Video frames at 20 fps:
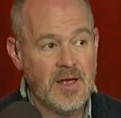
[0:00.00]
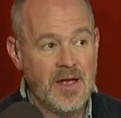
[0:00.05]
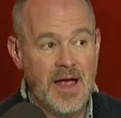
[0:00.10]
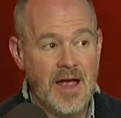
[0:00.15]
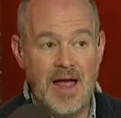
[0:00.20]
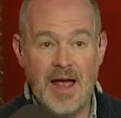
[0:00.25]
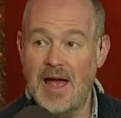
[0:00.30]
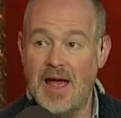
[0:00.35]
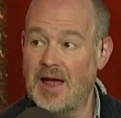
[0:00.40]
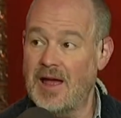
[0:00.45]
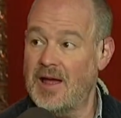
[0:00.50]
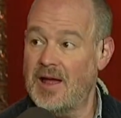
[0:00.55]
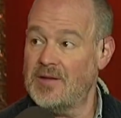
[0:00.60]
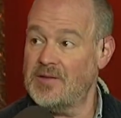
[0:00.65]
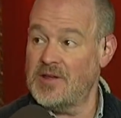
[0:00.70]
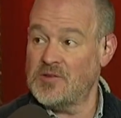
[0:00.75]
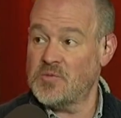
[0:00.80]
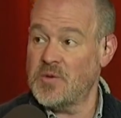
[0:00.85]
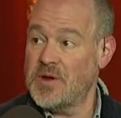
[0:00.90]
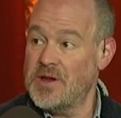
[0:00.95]
And
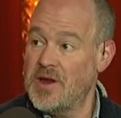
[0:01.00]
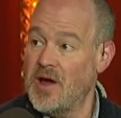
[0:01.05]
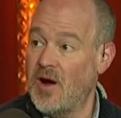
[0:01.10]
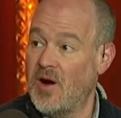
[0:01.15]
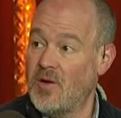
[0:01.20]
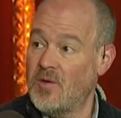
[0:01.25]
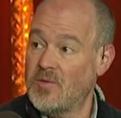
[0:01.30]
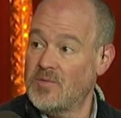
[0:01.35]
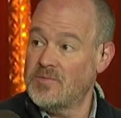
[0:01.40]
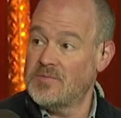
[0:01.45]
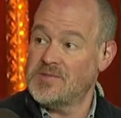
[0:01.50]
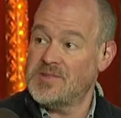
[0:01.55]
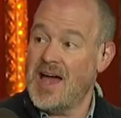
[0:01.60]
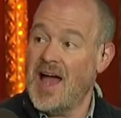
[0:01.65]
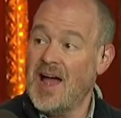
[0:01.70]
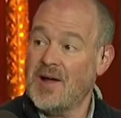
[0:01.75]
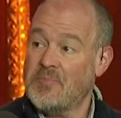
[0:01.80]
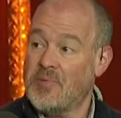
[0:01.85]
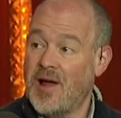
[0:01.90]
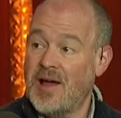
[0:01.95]
as we know,
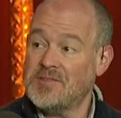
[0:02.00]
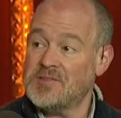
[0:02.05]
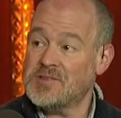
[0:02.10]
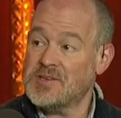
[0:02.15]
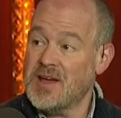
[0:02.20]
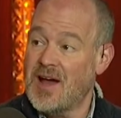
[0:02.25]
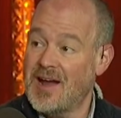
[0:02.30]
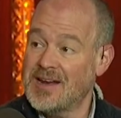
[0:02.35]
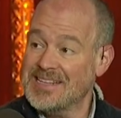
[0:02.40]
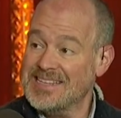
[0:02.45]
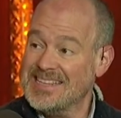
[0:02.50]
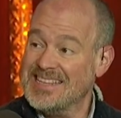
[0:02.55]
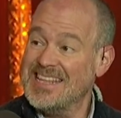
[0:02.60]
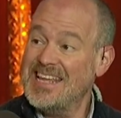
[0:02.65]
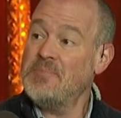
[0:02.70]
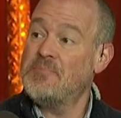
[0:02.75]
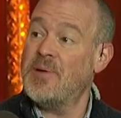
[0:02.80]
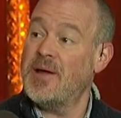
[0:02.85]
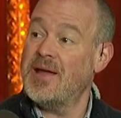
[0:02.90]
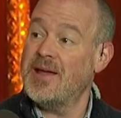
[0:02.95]
Dak Prescott
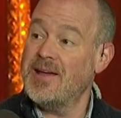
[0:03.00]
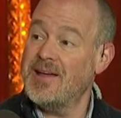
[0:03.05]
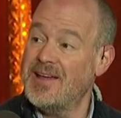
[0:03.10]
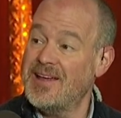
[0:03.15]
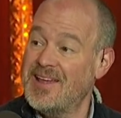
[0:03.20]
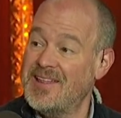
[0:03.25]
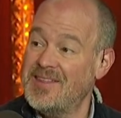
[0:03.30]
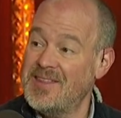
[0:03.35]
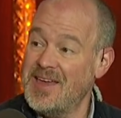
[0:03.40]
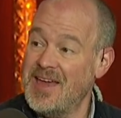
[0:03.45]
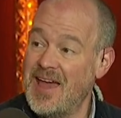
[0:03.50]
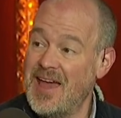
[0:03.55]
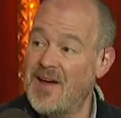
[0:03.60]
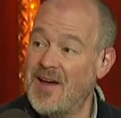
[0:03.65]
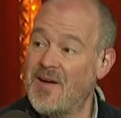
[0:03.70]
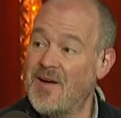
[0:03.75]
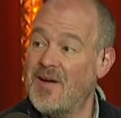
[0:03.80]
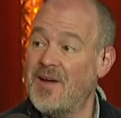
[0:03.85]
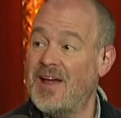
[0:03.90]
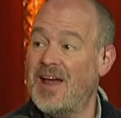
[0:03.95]
leaping in the
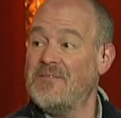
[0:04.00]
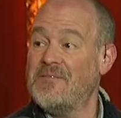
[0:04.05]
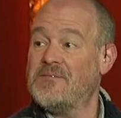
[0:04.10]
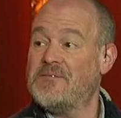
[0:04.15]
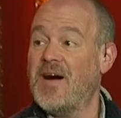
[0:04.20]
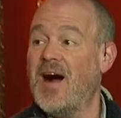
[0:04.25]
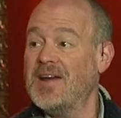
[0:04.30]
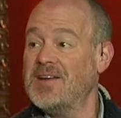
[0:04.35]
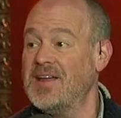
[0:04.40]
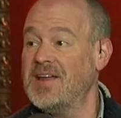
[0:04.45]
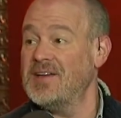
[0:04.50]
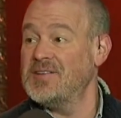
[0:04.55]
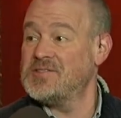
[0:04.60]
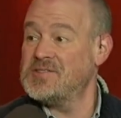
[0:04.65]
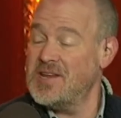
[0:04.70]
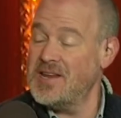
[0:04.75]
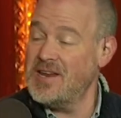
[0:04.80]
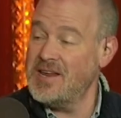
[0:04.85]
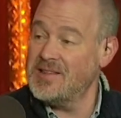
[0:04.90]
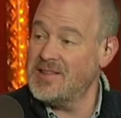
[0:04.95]
air and finding
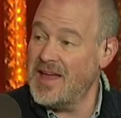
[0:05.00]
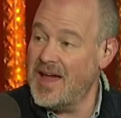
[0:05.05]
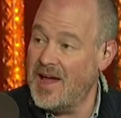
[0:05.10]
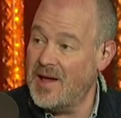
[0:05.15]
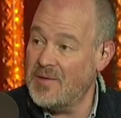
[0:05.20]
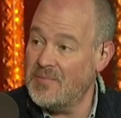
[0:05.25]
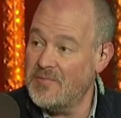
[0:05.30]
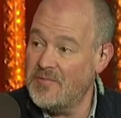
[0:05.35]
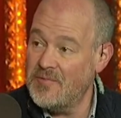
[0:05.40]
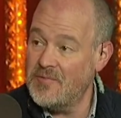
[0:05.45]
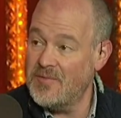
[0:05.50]
CeeDee Lamb